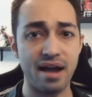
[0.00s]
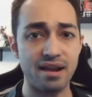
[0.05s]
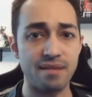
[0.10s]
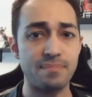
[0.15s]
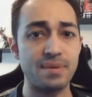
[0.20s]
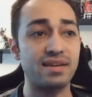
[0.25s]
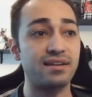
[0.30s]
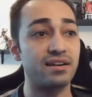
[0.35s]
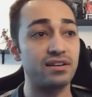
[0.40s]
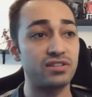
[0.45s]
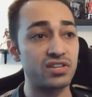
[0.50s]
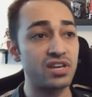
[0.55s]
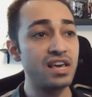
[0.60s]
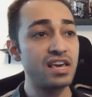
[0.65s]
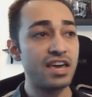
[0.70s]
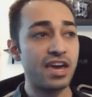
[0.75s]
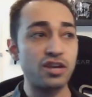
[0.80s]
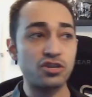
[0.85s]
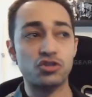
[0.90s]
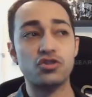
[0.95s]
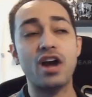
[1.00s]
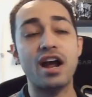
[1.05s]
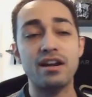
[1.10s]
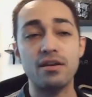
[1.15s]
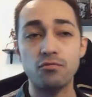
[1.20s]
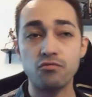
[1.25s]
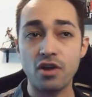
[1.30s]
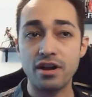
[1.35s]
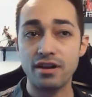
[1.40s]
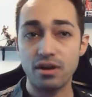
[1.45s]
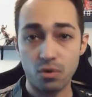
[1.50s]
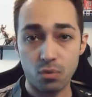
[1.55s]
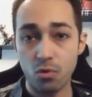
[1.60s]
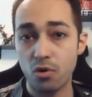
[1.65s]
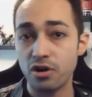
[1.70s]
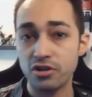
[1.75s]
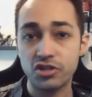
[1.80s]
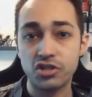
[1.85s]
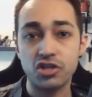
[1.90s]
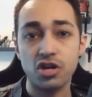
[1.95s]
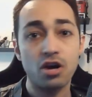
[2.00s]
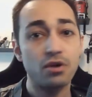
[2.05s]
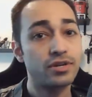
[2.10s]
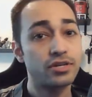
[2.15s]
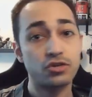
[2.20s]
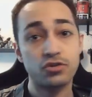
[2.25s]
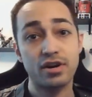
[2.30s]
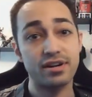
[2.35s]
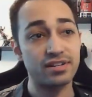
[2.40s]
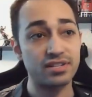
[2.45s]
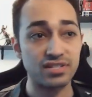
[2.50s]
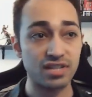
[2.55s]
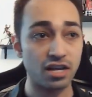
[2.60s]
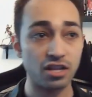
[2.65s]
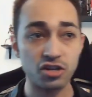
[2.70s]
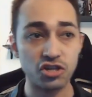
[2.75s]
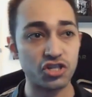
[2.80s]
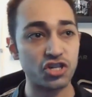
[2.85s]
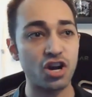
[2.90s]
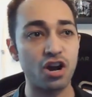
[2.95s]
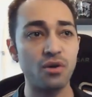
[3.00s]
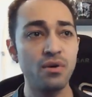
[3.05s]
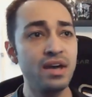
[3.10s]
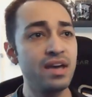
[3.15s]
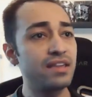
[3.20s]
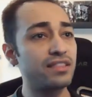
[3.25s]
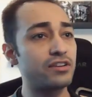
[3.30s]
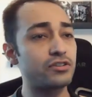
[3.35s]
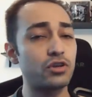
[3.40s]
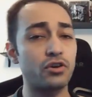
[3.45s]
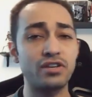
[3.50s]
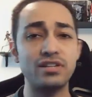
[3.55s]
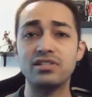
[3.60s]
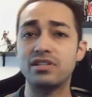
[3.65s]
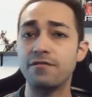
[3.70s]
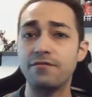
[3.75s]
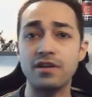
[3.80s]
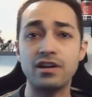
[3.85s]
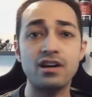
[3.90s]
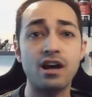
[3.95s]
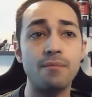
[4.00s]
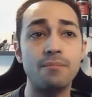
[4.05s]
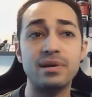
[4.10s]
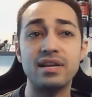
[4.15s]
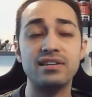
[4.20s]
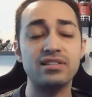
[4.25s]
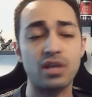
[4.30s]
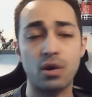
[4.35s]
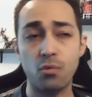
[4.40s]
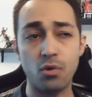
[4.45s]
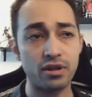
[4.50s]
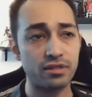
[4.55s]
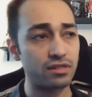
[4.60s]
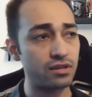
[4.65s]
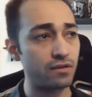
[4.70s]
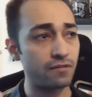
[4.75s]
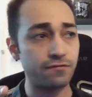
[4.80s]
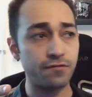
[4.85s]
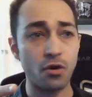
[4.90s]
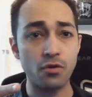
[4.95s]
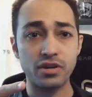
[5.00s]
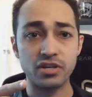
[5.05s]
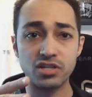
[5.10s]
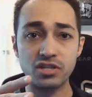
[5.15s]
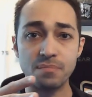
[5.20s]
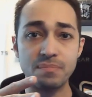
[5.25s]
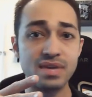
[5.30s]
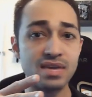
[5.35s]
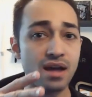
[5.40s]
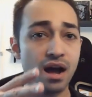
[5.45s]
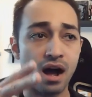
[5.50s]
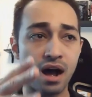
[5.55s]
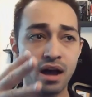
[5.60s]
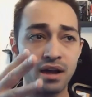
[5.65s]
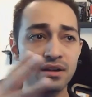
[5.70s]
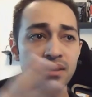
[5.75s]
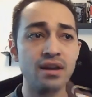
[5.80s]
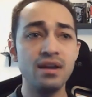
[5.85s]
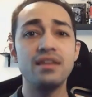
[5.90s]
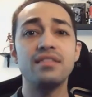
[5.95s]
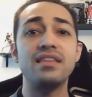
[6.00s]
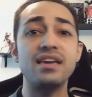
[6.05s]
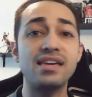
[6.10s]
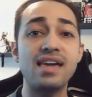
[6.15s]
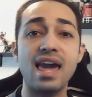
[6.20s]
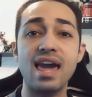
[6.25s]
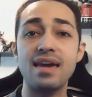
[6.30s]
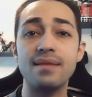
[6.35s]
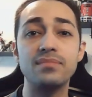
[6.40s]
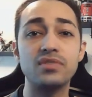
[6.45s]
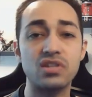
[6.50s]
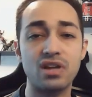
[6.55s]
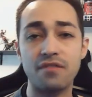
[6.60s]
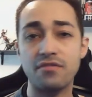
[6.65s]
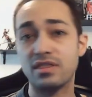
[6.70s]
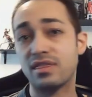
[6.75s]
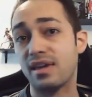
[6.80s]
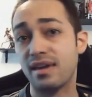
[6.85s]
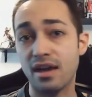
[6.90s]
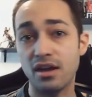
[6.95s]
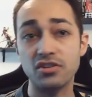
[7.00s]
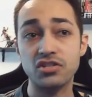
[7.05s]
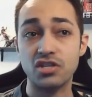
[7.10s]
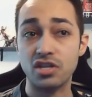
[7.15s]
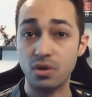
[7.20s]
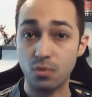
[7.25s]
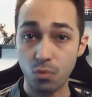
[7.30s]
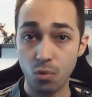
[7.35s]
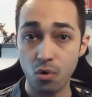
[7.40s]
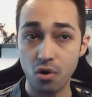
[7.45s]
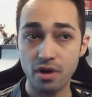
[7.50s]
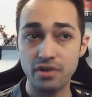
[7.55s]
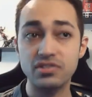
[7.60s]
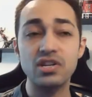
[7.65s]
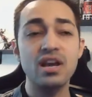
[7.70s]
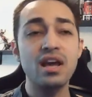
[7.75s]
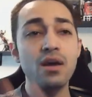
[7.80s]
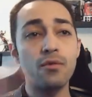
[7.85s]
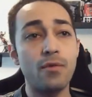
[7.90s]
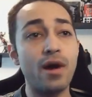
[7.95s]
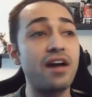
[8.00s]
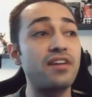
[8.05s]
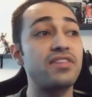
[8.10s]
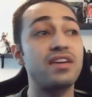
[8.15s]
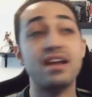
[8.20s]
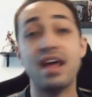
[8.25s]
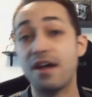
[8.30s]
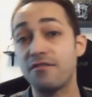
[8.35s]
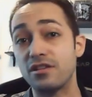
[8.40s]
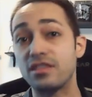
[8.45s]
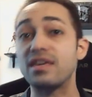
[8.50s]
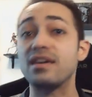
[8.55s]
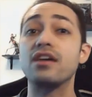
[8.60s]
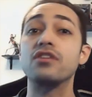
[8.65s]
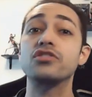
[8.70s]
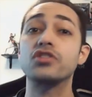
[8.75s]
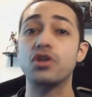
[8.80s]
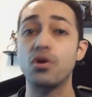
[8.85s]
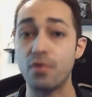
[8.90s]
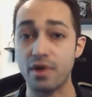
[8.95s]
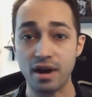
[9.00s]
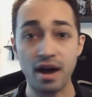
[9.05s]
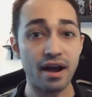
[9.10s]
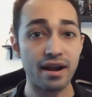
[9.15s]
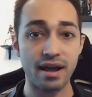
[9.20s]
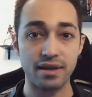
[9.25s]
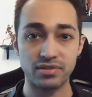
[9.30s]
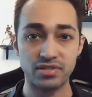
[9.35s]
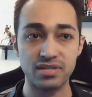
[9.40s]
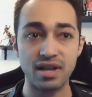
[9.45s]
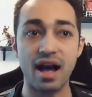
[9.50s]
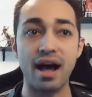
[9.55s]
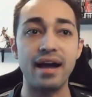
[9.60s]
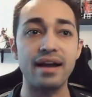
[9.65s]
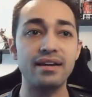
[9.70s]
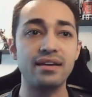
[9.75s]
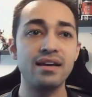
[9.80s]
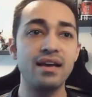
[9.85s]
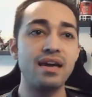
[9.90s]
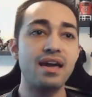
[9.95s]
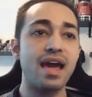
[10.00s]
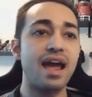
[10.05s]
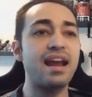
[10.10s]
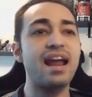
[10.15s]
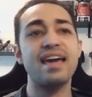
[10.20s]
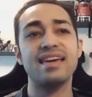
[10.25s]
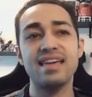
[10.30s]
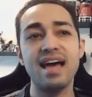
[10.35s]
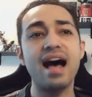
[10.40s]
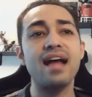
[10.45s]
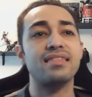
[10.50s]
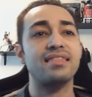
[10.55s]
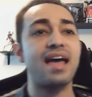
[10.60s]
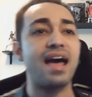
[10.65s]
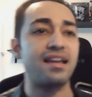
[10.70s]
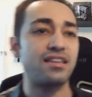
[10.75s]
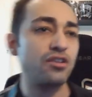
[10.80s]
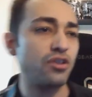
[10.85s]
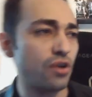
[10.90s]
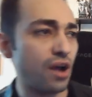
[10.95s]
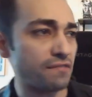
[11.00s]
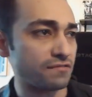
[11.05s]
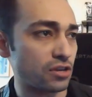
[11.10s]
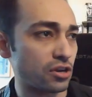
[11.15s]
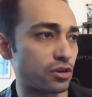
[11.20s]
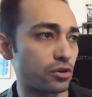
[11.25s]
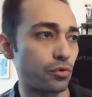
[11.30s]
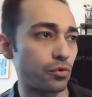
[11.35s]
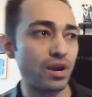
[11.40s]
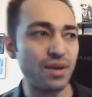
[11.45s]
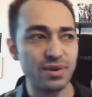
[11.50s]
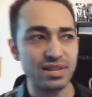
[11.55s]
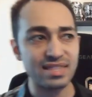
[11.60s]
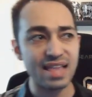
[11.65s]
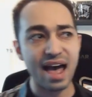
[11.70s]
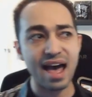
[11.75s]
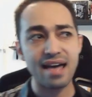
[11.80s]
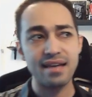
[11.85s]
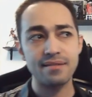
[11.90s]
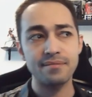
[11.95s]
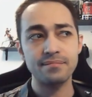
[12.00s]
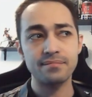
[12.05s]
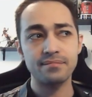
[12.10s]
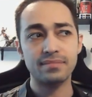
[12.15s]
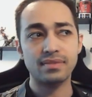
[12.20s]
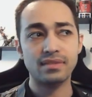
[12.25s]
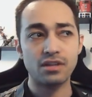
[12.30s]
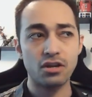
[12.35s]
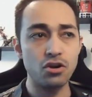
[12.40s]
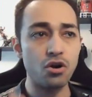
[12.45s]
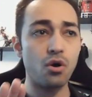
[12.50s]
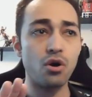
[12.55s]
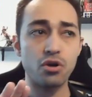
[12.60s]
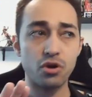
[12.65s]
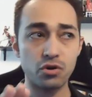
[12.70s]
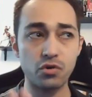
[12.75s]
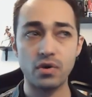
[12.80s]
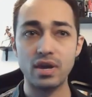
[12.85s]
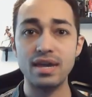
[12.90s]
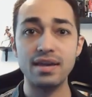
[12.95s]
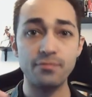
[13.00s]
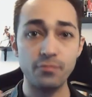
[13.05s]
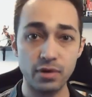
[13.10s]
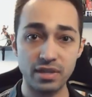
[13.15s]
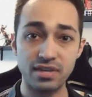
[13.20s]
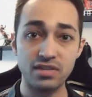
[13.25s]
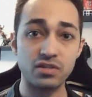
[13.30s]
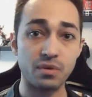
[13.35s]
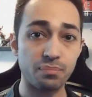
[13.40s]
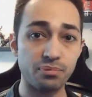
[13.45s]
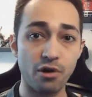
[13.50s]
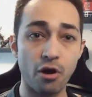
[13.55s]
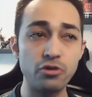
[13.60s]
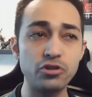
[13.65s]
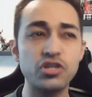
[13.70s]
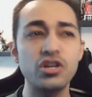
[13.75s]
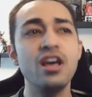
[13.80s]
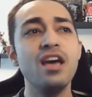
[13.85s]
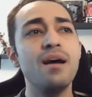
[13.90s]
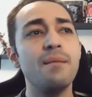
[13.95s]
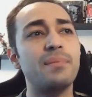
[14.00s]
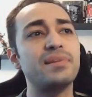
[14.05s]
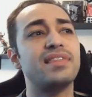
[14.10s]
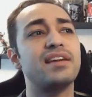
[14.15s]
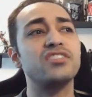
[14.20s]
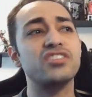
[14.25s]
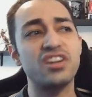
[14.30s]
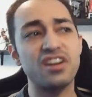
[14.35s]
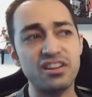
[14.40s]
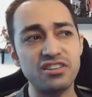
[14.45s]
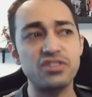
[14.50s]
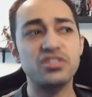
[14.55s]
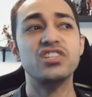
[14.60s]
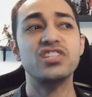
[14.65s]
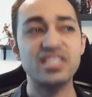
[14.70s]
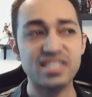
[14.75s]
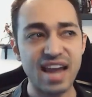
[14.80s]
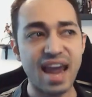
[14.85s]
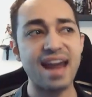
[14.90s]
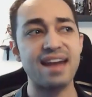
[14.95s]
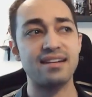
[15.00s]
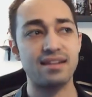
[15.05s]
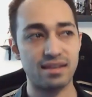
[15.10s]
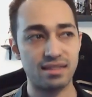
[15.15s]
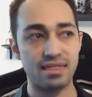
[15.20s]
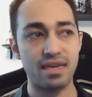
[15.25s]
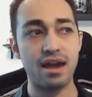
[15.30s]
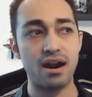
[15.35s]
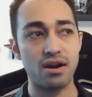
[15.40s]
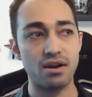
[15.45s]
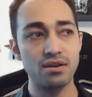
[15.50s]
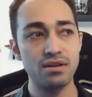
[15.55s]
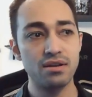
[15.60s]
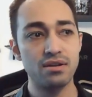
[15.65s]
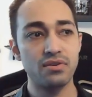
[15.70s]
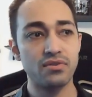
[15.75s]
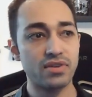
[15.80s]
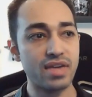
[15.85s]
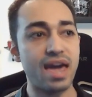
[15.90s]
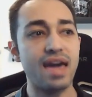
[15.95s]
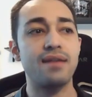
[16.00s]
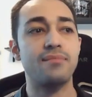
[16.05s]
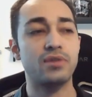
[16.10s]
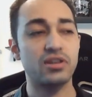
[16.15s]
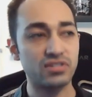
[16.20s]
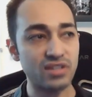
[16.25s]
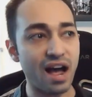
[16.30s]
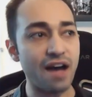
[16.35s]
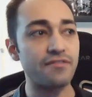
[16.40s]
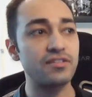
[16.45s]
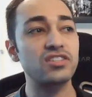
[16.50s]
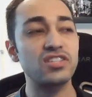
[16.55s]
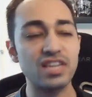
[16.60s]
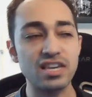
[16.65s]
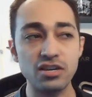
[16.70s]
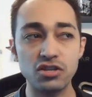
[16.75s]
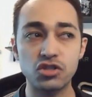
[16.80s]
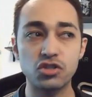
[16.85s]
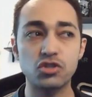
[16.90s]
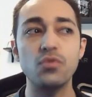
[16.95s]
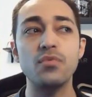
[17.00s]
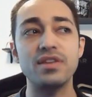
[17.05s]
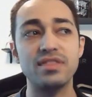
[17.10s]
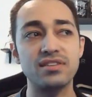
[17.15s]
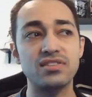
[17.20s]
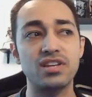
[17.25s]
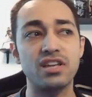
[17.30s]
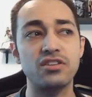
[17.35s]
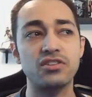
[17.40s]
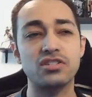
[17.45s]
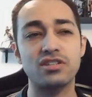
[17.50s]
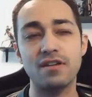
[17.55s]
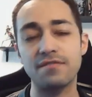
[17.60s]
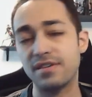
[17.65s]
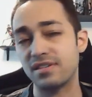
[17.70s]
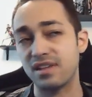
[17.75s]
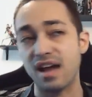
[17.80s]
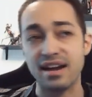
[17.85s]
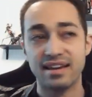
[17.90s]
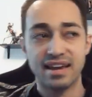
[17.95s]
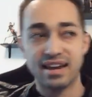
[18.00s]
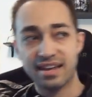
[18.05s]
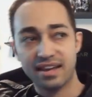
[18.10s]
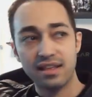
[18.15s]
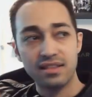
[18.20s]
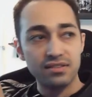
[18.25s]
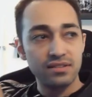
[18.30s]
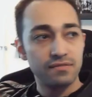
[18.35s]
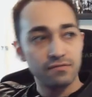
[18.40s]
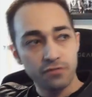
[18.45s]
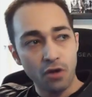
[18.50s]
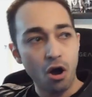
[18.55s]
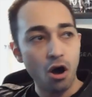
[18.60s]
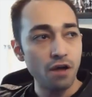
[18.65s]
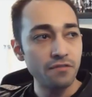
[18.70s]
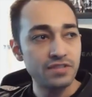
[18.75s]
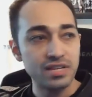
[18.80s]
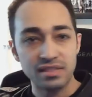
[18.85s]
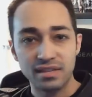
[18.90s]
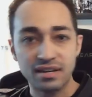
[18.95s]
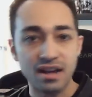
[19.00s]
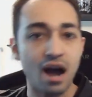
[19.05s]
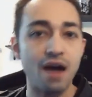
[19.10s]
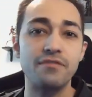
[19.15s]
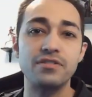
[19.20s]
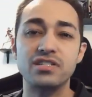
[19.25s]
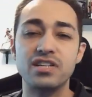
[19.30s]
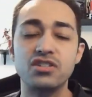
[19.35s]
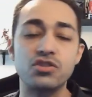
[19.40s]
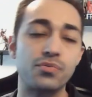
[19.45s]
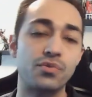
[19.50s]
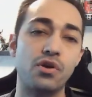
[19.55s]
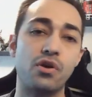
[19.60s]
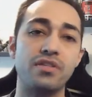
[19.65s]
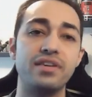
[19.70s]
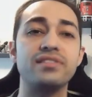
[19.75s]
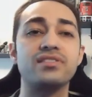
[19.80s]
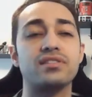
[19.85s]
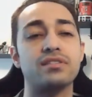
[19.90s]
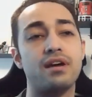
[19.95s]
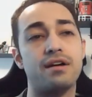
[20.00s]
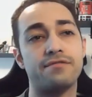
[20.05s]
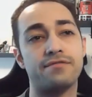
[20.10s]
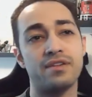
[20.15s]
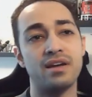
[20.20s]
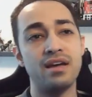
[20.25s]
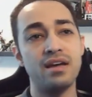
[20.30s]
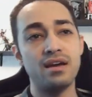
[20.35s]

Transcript: it, because he's trying to run an awards show. He's trying to sell a show. There's all these different companies that want the focus to be on the games and everything else, the awards, rather than everything else going on outside. And I got that. You don't have to agree with that, you know, or agree with his approach, but there's an understanding there. Okay, because obviously he's doing this other stuff. He's not getting involved in the conversation with all this stuff.